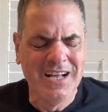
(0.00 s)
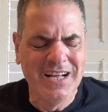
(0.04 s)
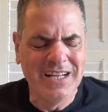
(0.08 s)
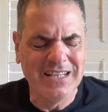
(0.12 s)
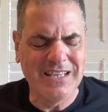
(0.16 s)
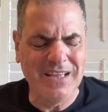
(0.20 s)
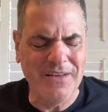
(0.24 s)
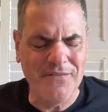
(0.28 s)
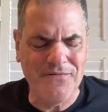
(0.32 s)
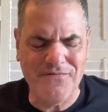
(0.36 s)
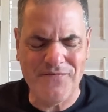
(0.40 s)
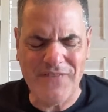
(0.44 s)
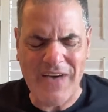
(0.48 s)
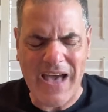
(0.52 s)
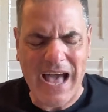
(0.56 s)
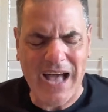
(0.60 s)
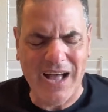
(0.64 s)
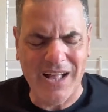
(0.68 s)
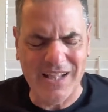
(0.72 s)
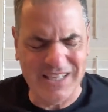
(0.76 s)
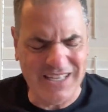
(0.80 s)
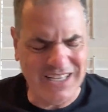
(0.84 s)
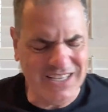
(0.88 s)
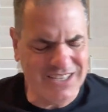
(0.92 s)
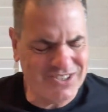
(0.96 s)
the
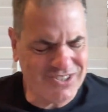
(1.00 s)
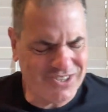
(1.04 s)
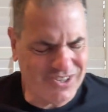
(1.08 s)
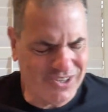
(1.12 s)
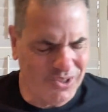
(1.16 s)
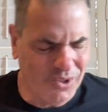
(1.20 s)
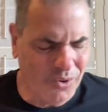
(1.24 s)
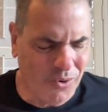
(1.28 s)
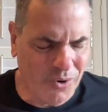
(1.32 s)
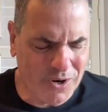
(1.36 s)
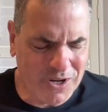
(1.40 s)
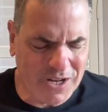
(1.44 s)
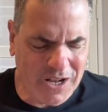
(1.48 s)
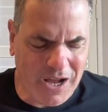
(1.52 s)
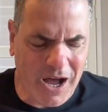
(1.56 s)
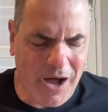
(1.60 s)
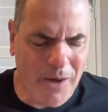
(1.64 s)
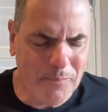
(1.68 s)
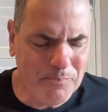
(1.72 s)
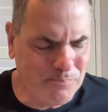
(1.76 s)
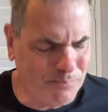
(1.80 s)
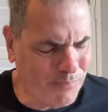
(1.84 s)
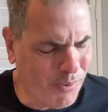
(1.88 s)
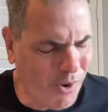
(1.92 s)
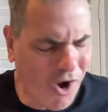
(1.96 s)
valleys, Lord, a
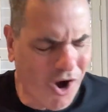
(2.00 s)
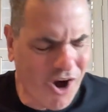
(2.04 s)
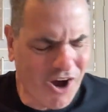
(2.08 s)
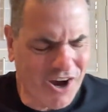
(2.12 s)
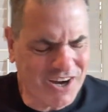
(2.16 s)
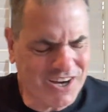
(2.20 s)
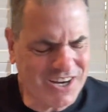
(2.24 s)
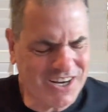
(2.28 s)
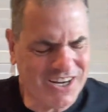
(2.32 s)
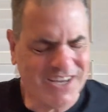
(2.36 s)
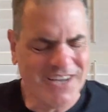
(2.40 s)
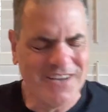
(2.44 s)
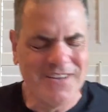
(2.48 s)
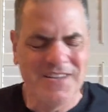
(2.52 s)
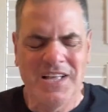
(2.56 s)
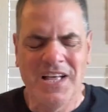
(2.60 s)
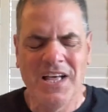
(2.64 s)
park,